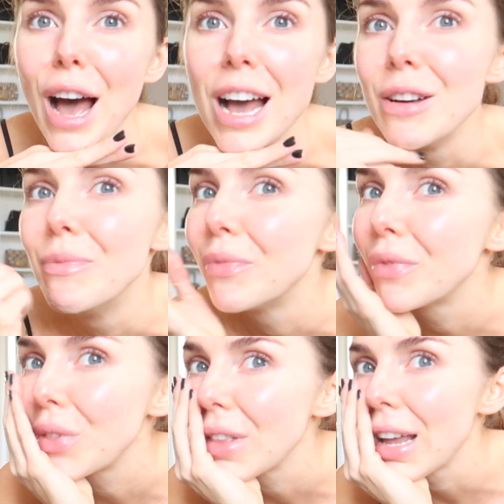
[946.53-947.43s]
I
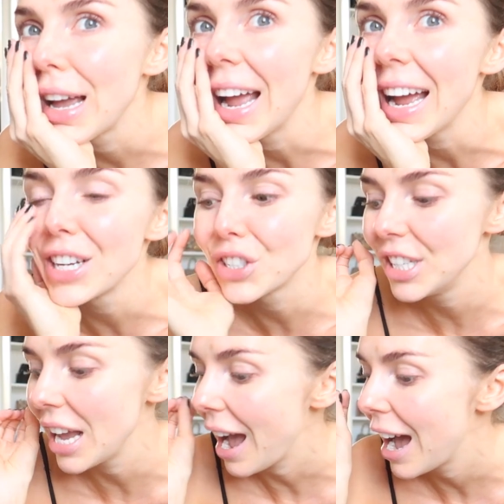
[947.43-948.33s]

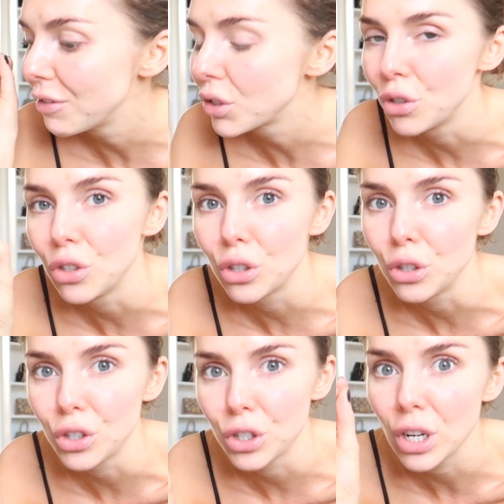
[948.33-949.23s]
actually have such a
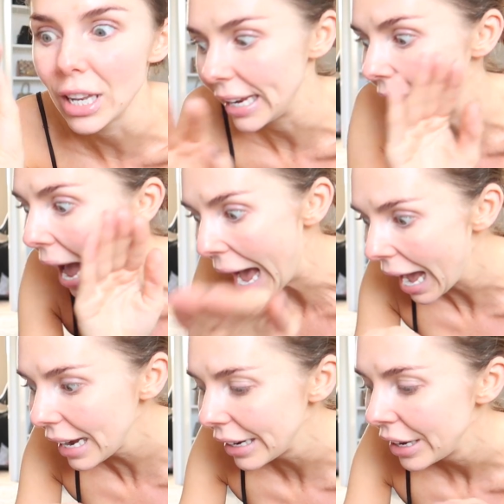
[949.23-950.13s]
good like
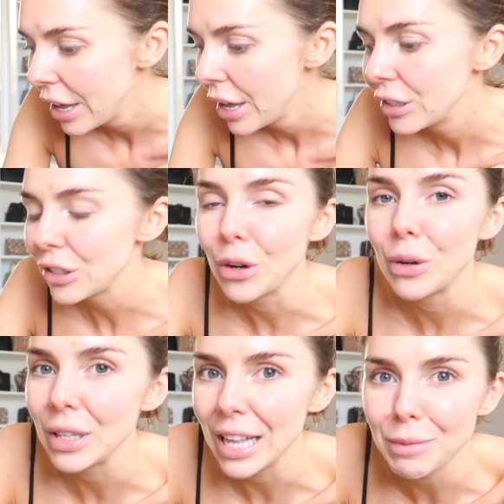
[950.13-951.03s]
hack.
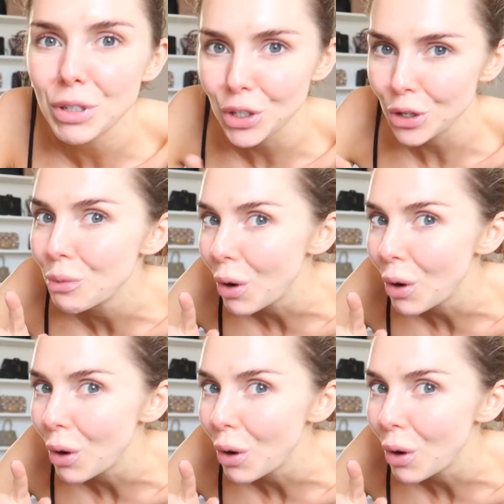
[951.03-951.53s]
So let me show you